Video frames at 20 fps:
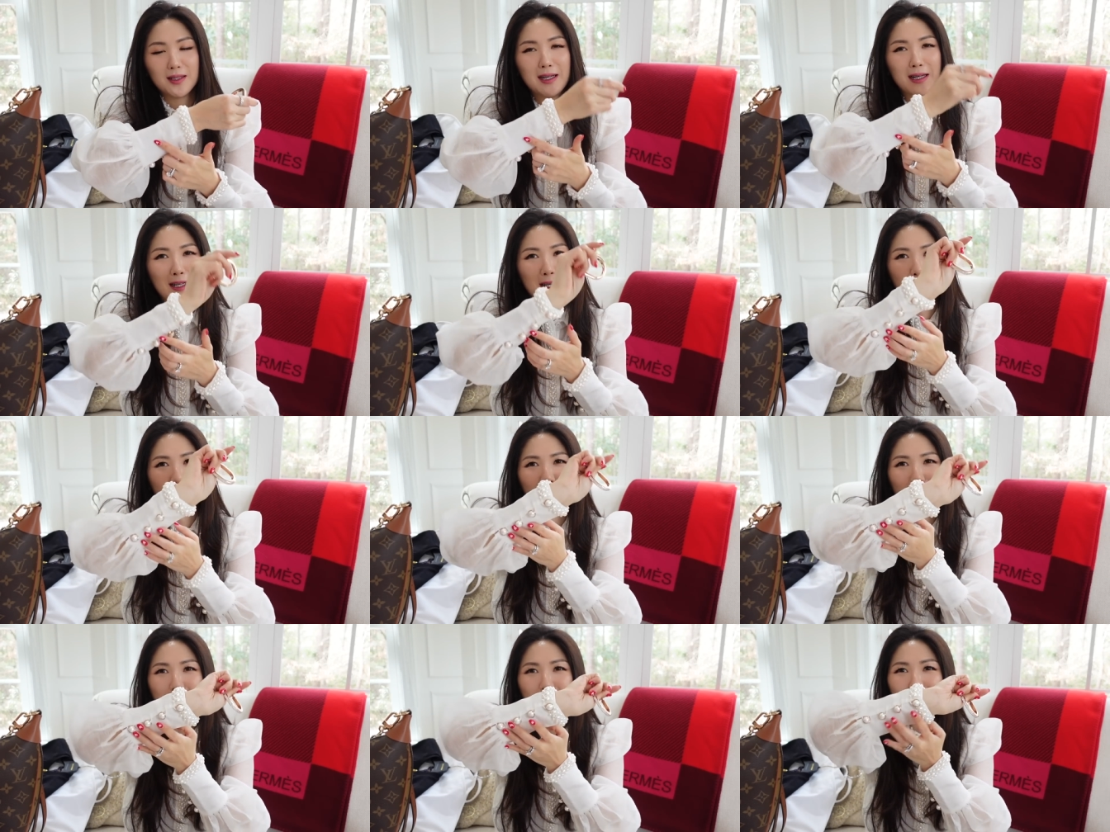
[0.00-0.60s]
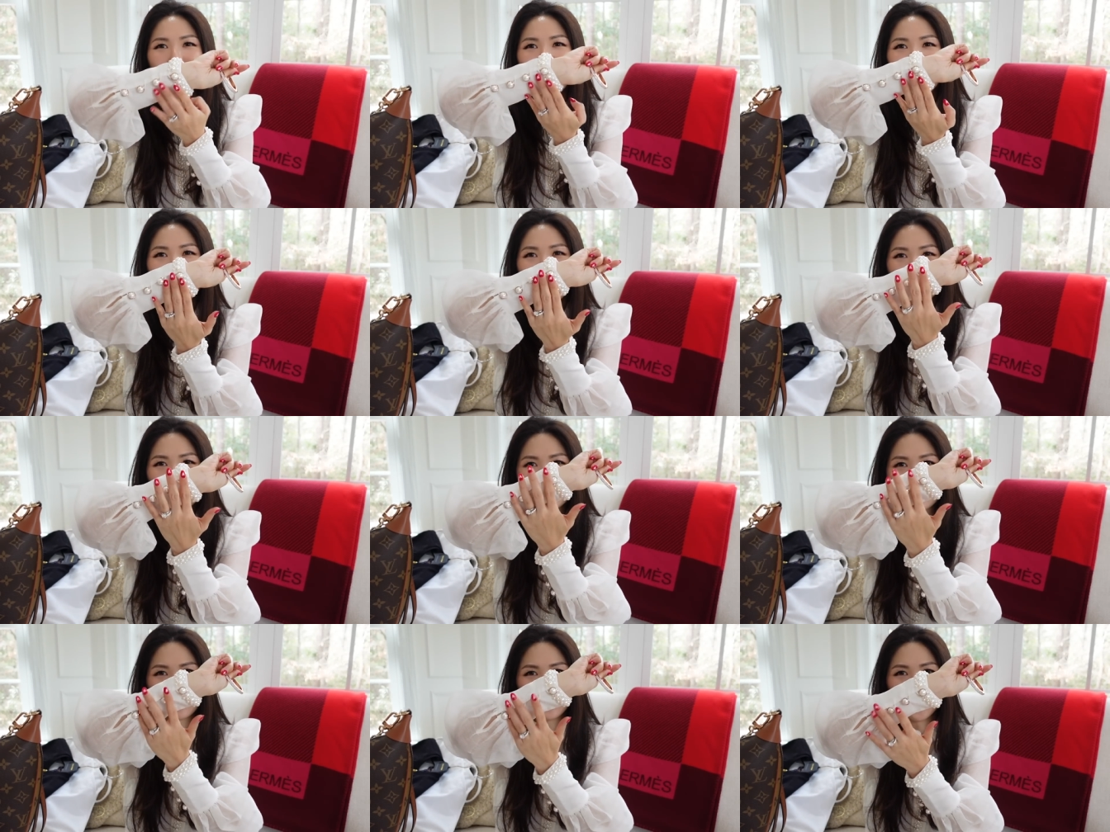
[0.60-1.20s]
I know
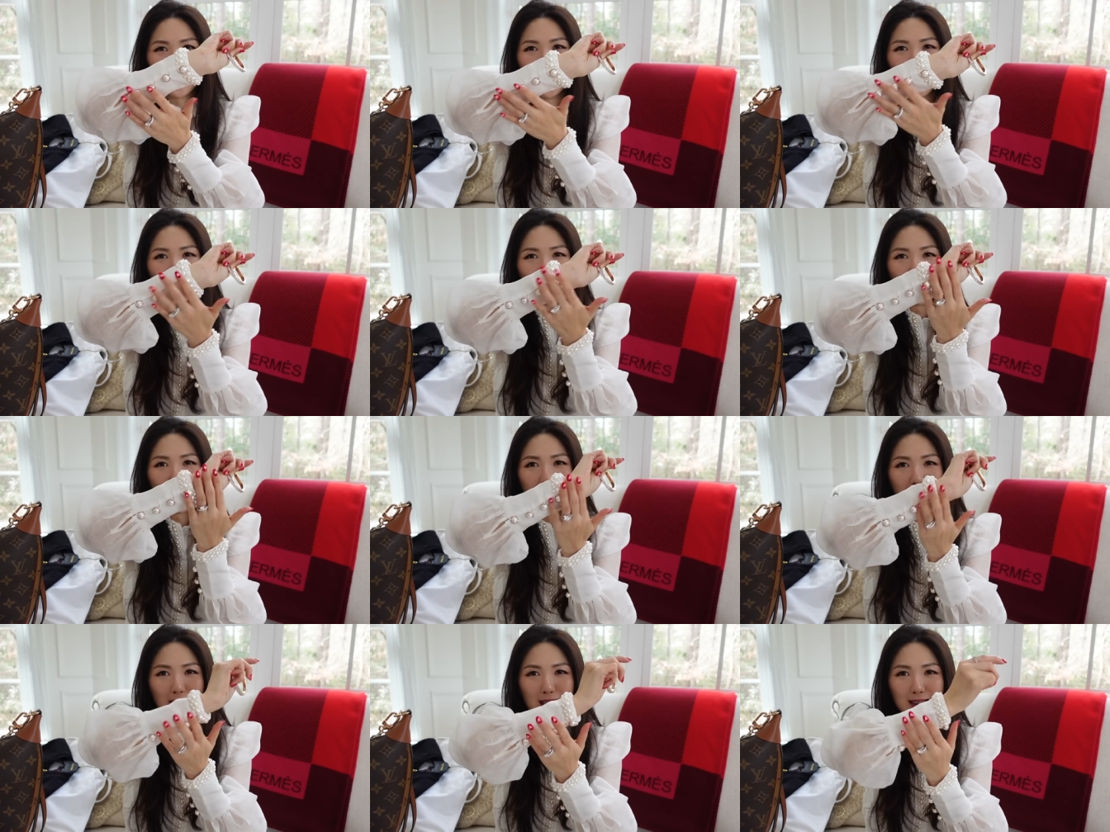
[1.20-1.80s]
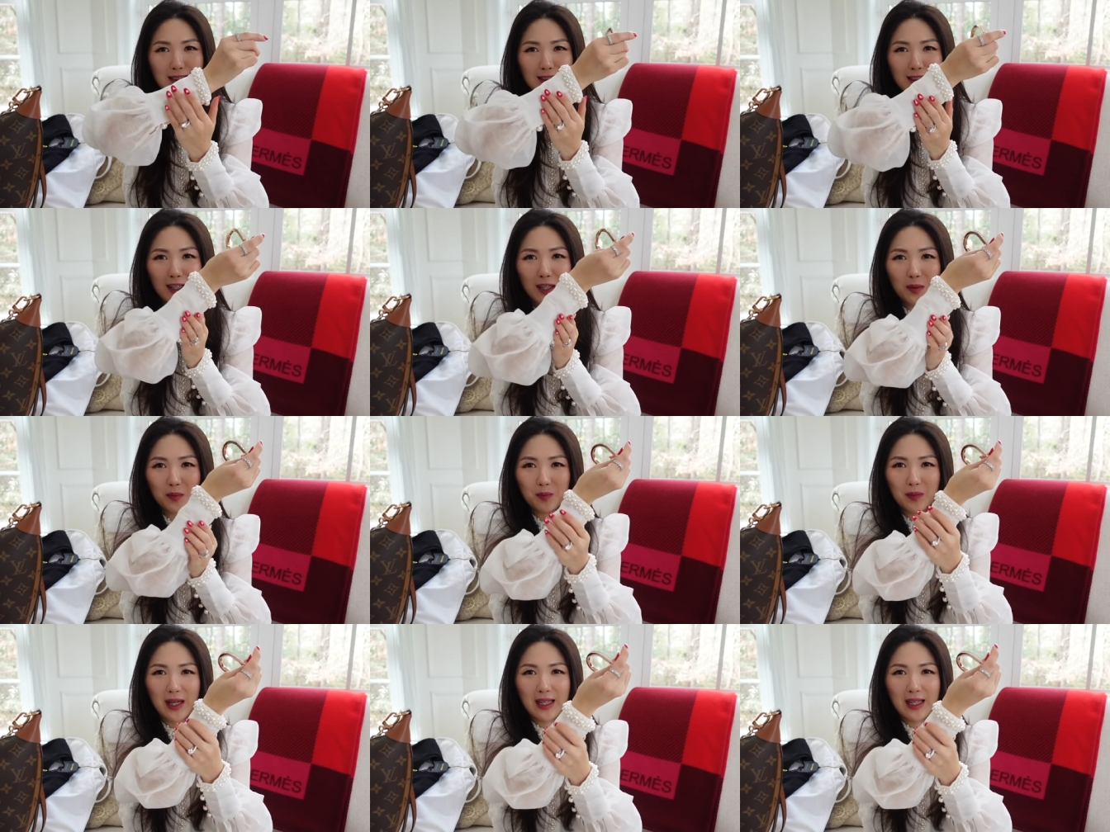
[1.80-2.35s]
it's like all locked up.